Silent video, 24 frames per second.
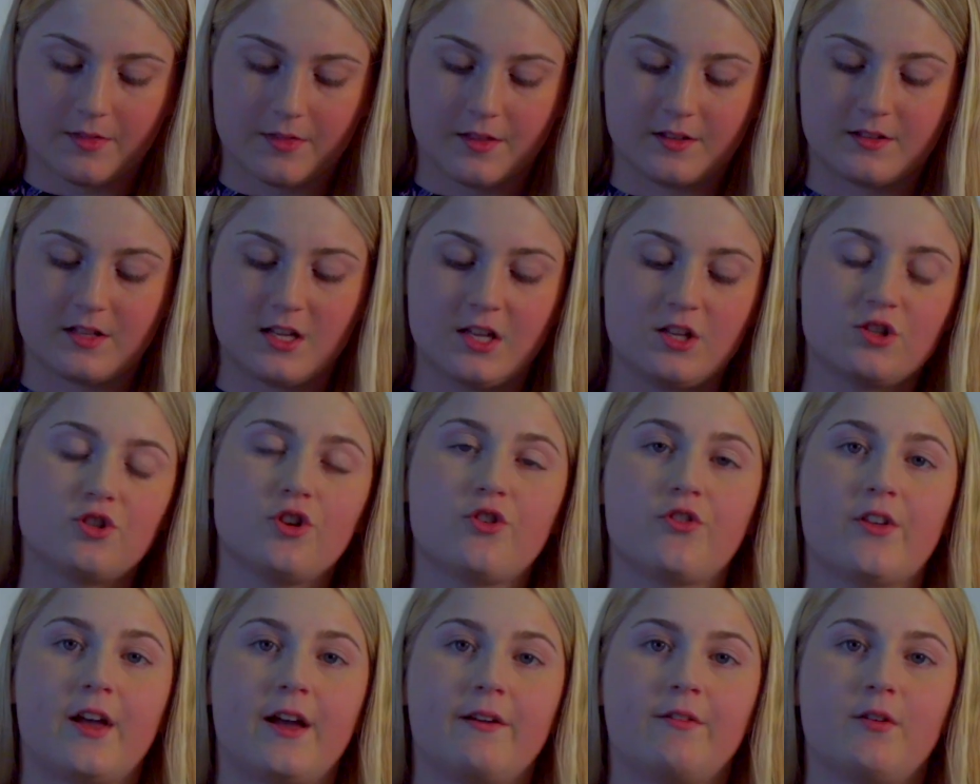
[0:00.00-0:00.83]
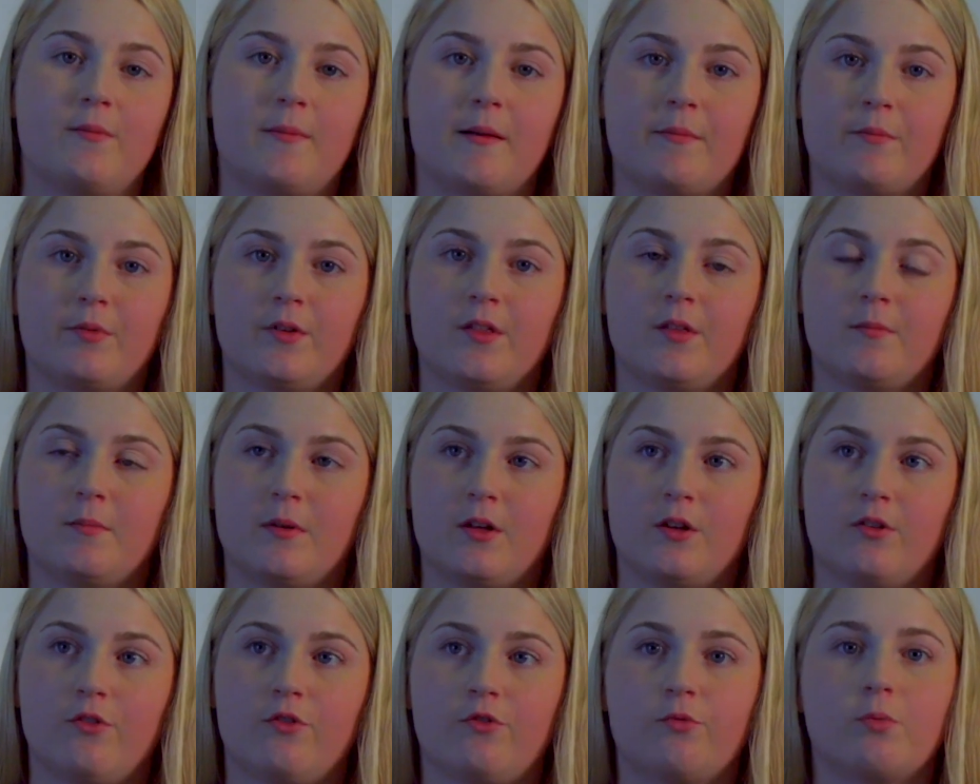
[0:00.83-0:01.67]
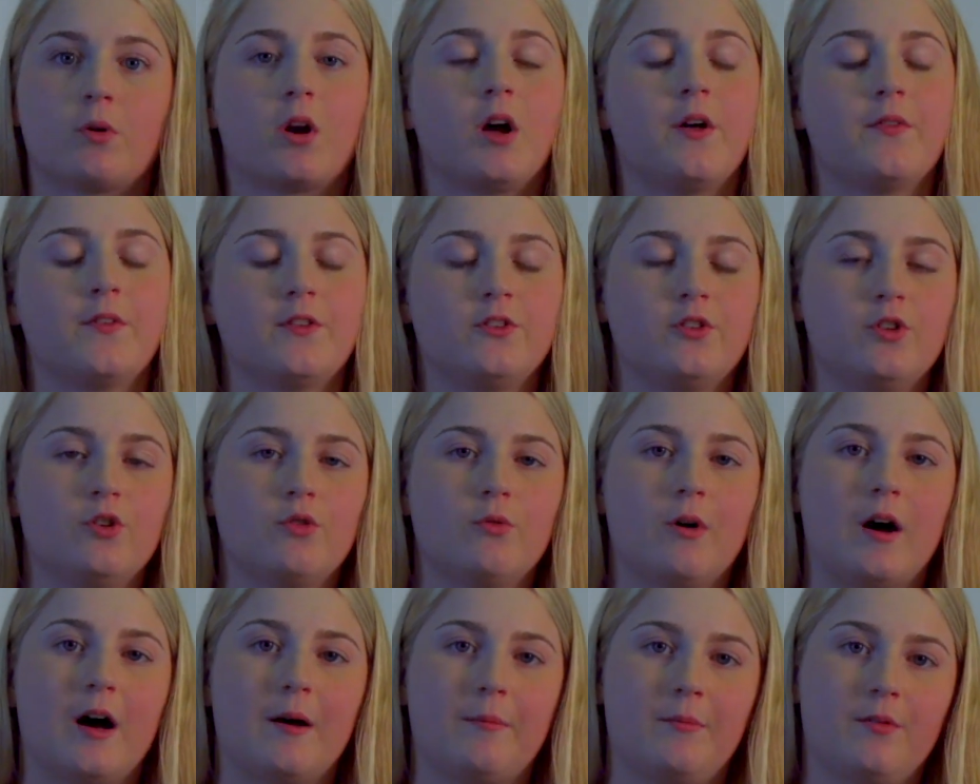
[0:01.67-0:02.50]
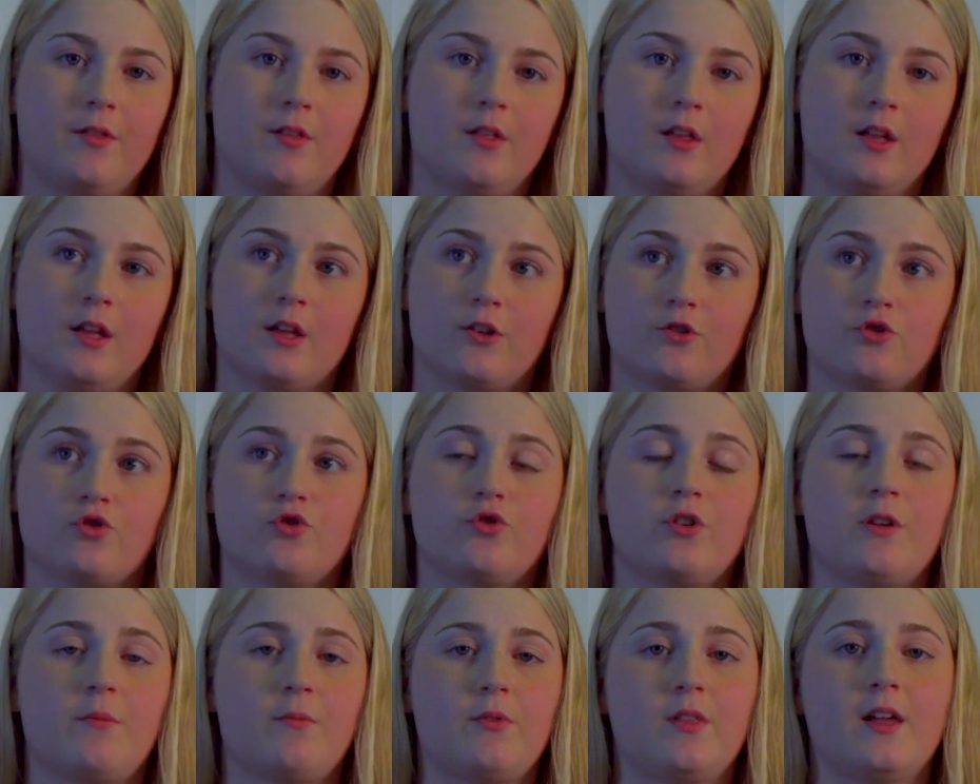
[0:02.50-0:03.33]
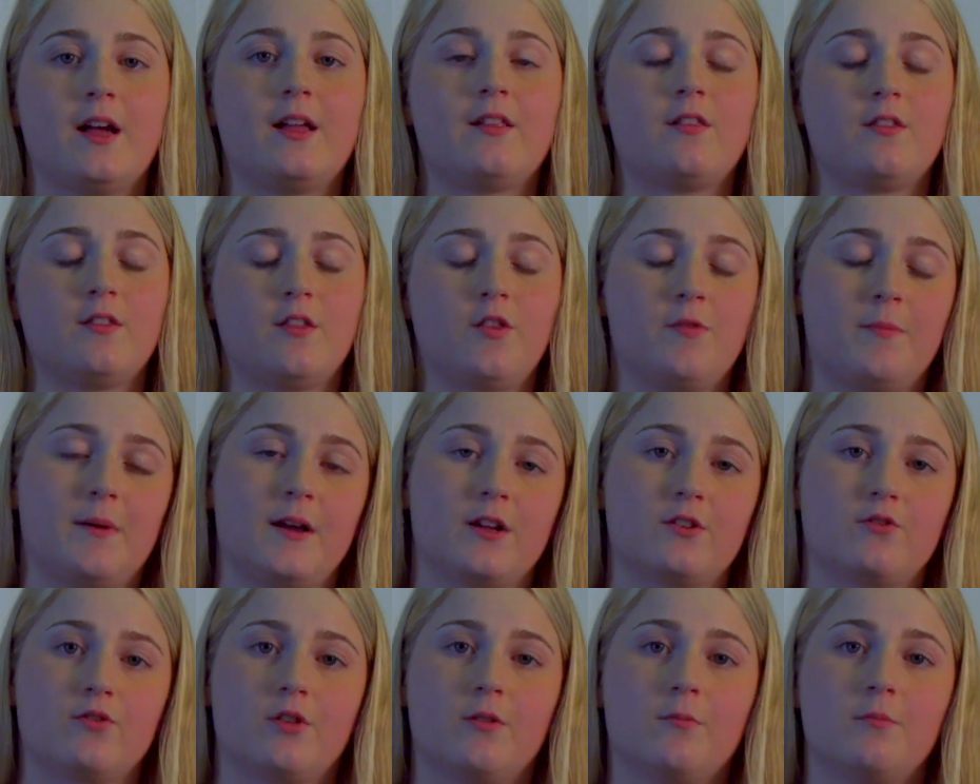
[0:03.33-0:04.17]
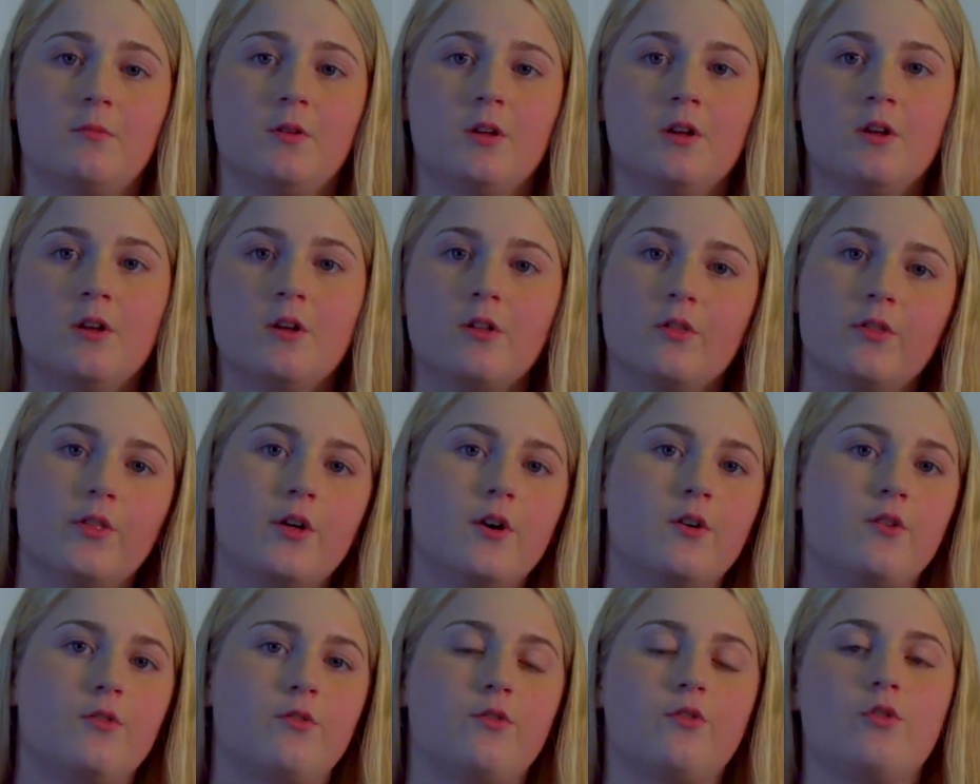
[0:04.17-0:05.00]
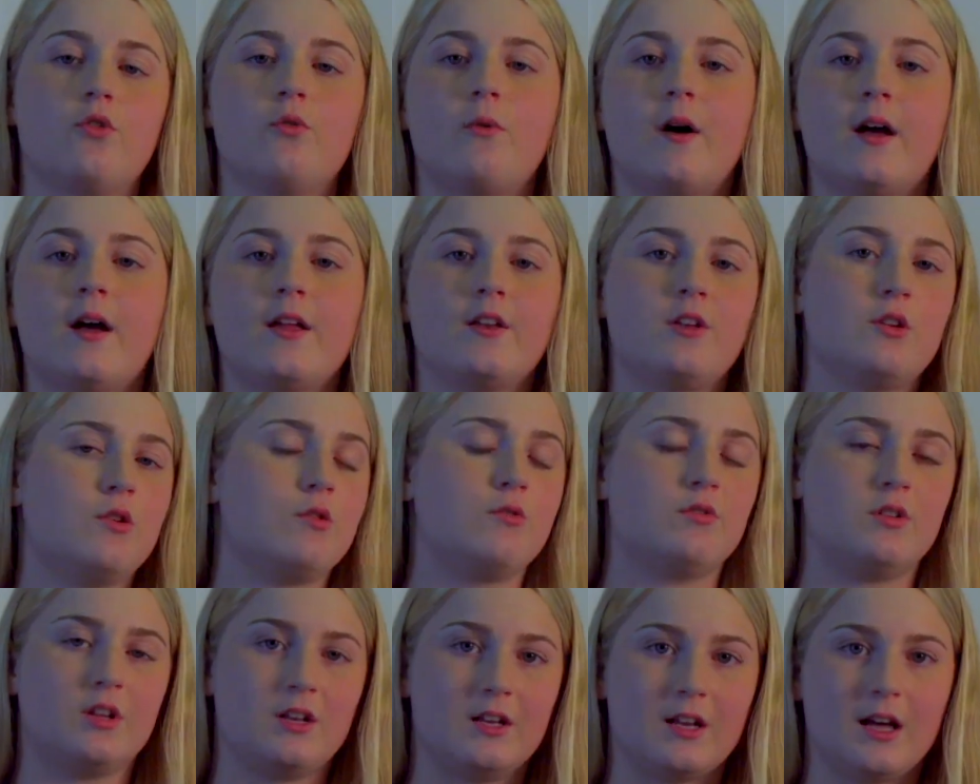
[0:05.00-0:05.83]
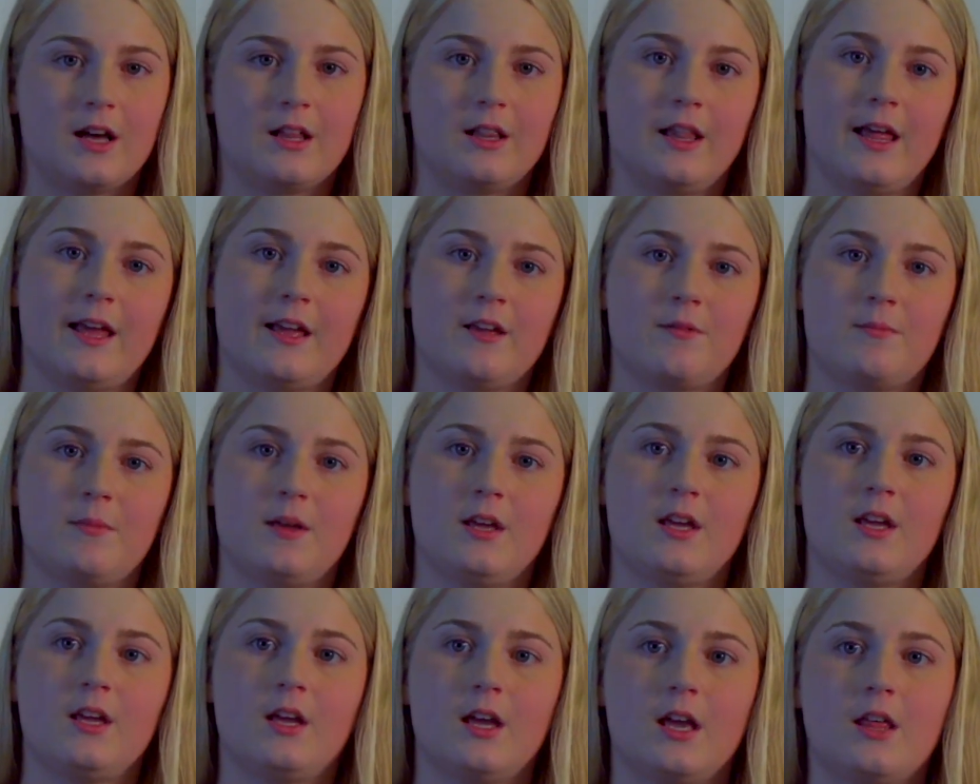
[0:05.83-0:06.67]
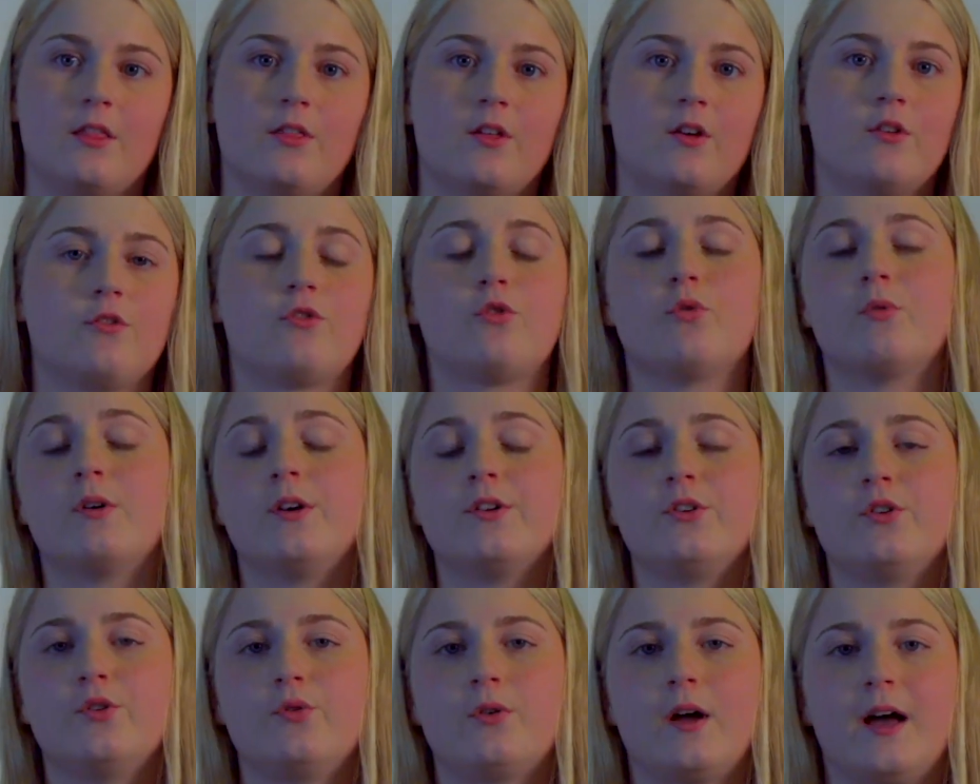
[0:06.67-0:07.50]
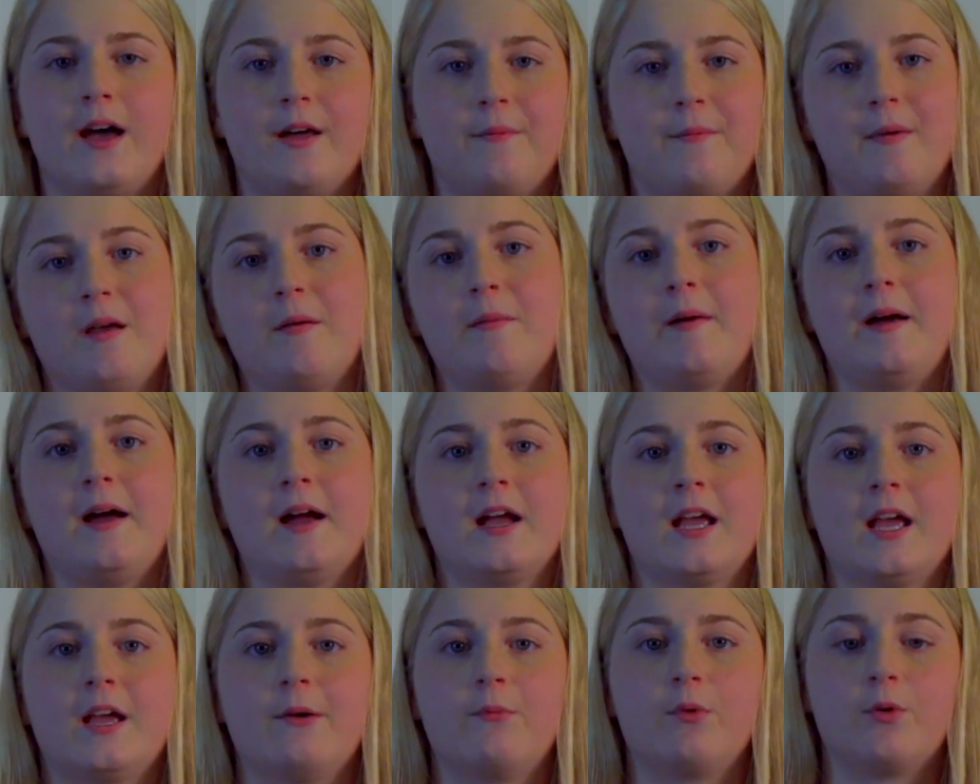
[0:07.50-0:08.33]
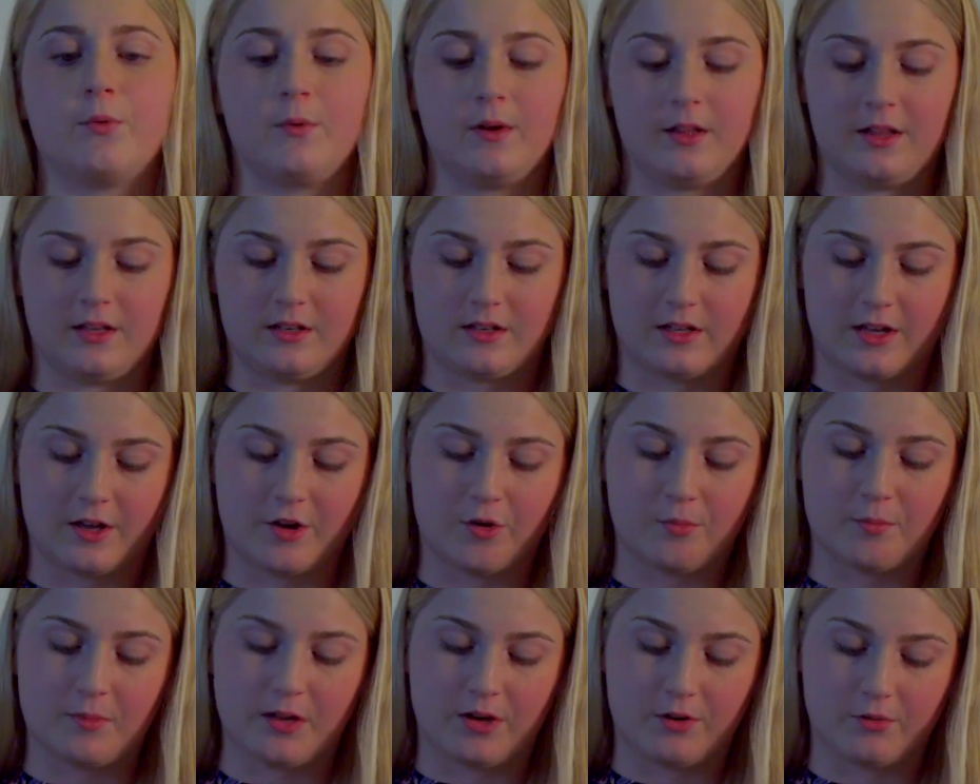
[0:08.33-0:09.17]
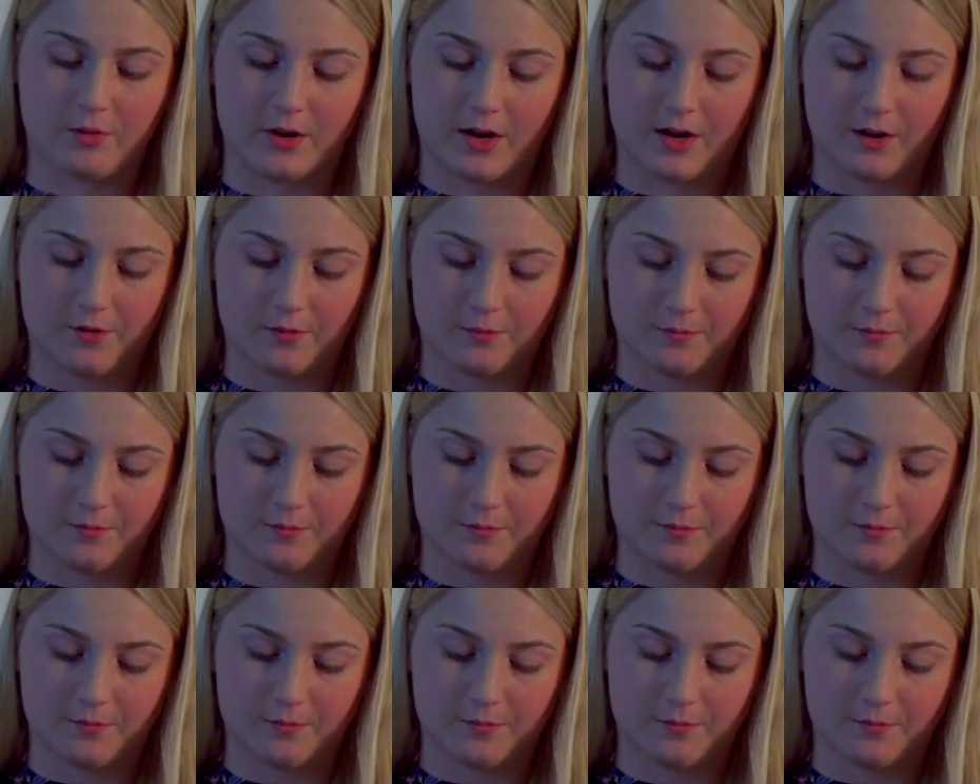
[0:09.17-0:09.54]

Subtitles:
The teachers I remember the most were on the 2 opposite extreme sides of the spectrum. Those who I knew did not like me, and those who I knew had my back and were willing to help me grow.